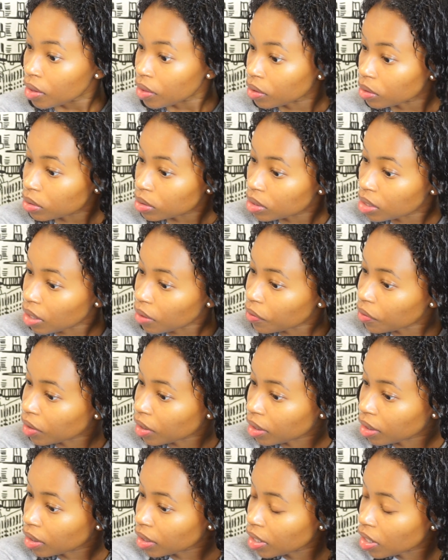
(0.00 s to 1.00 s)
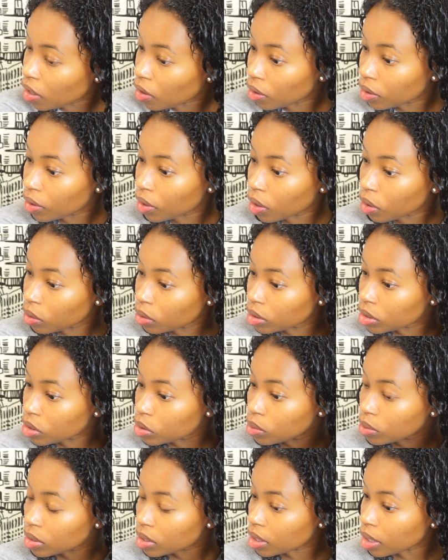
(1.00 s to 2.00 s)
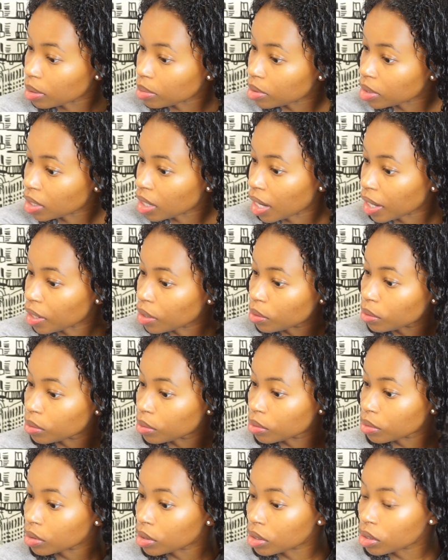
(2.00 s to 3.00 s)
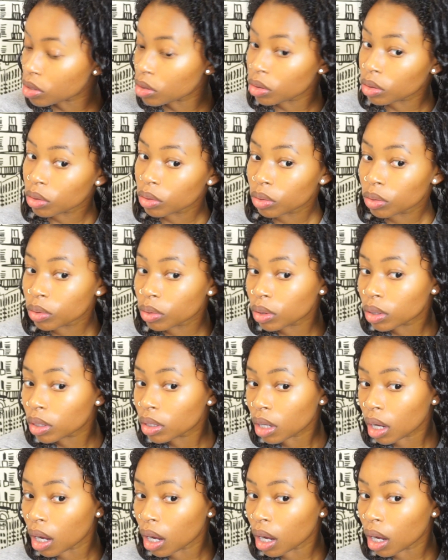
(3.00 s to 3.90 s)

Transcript: those definitely aren't the only 2 steps that I use to